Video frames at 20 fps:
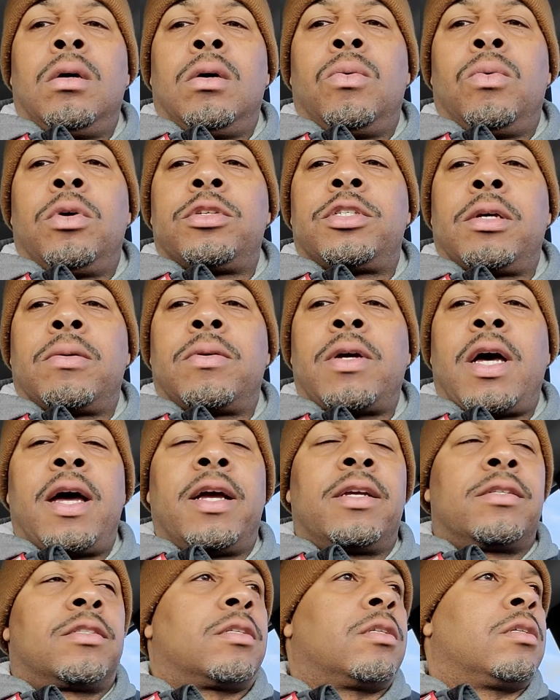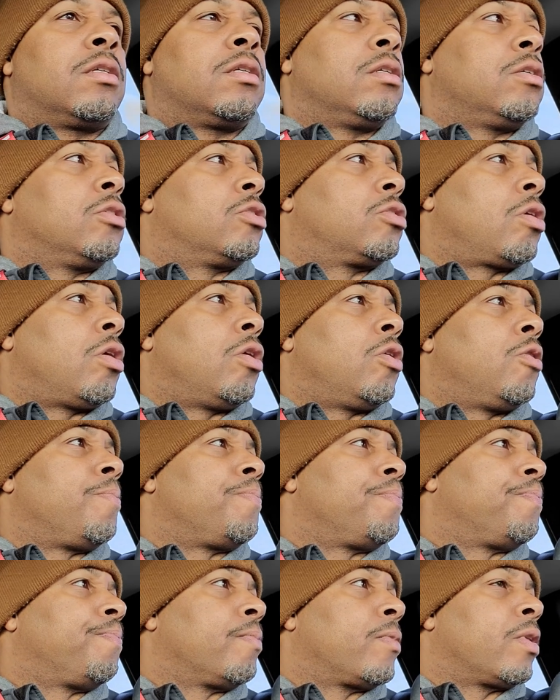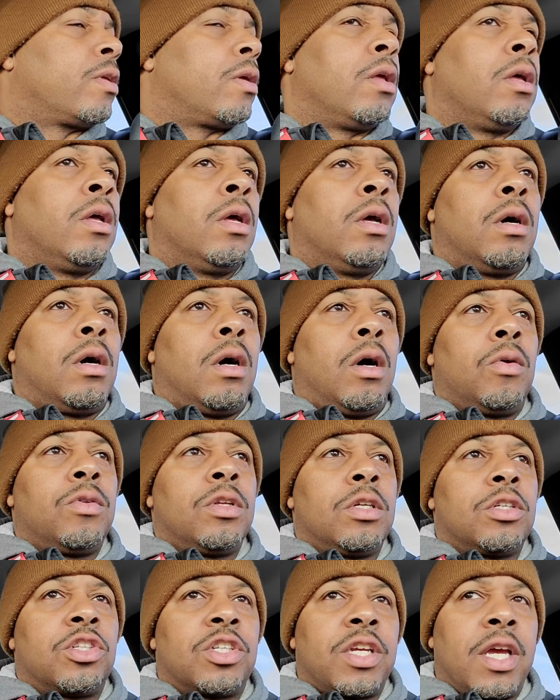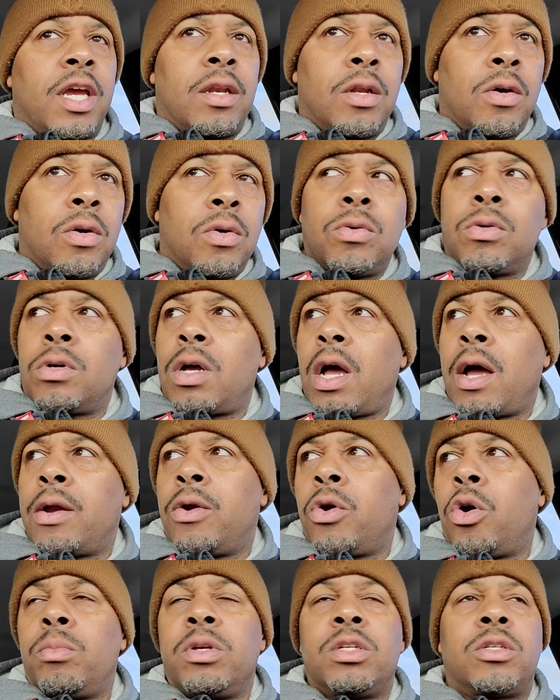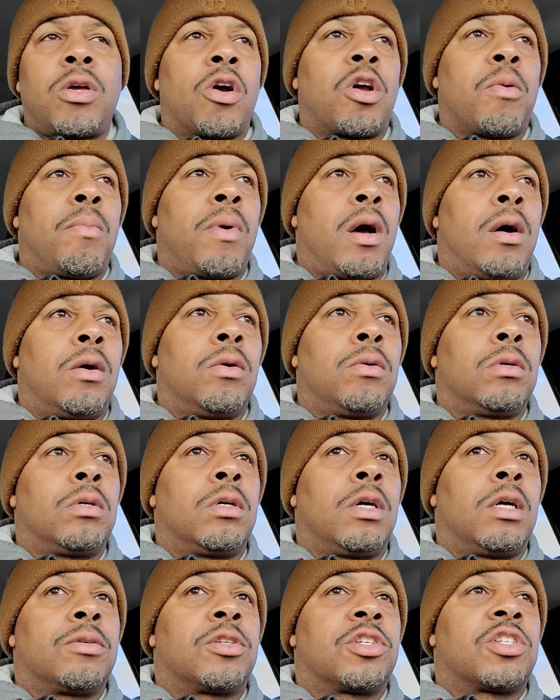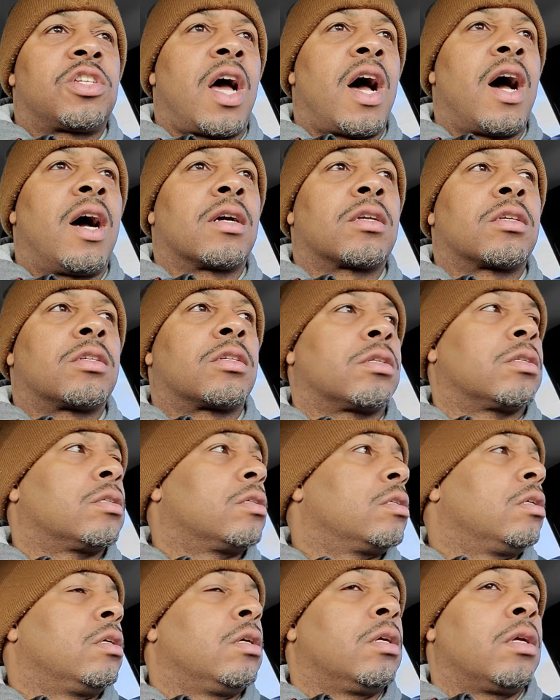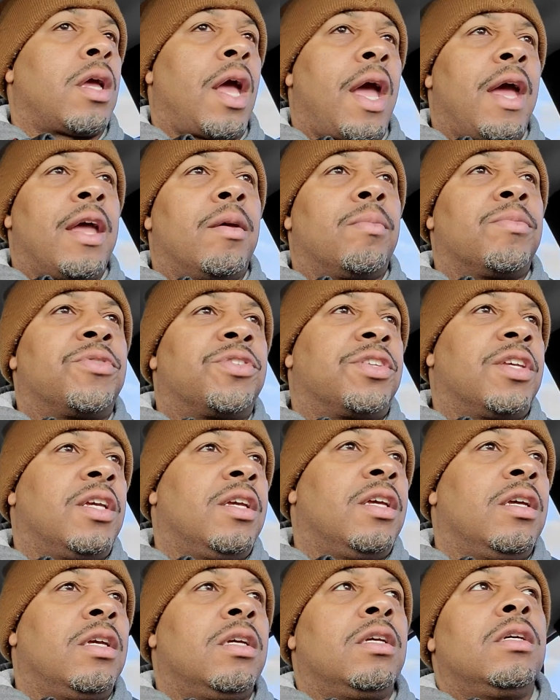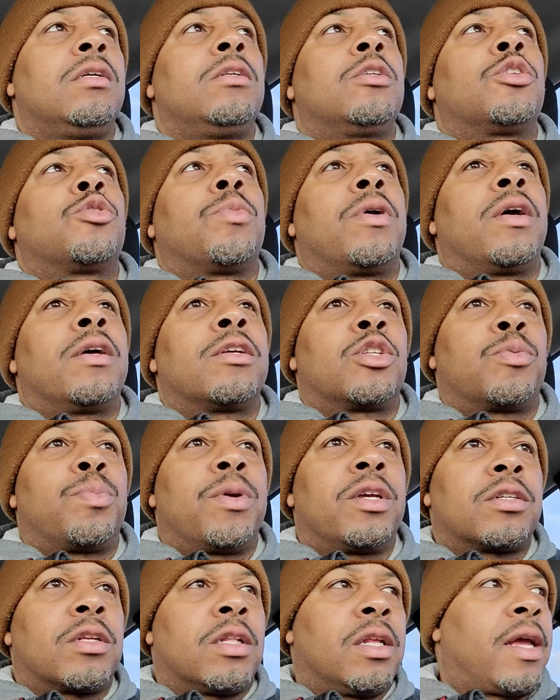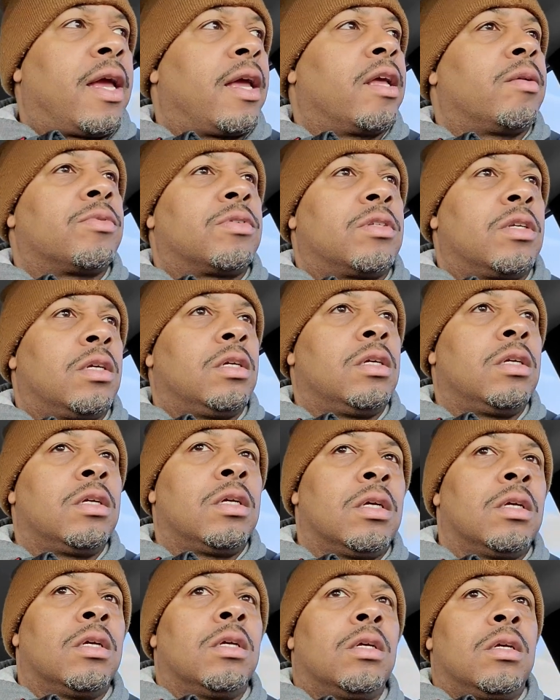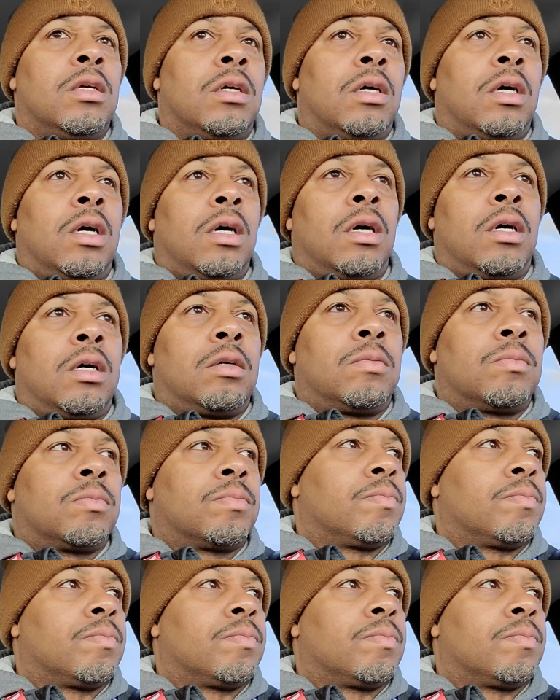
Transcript: what's up guys so on this channel i normally talk about uh, stocks amc especially amc um,